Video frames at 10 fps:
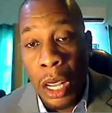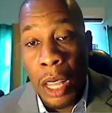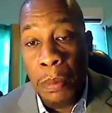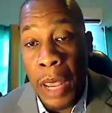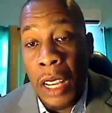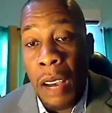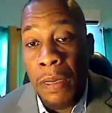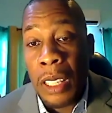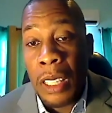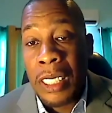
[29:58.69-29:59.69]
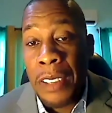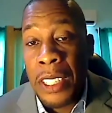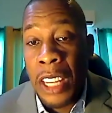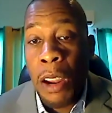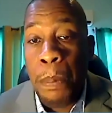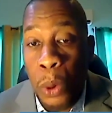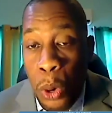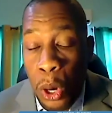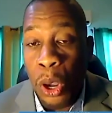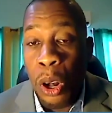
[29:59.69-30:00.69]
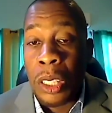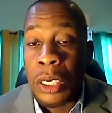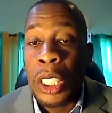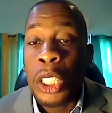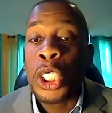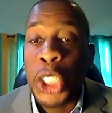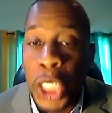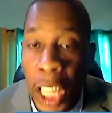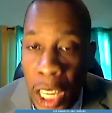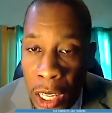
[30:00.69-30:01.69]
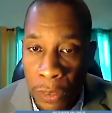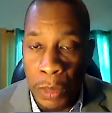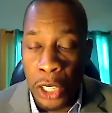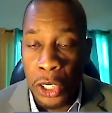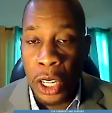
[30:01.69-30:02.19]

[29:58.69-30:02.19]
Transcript: And many of us have set up protocols to share information.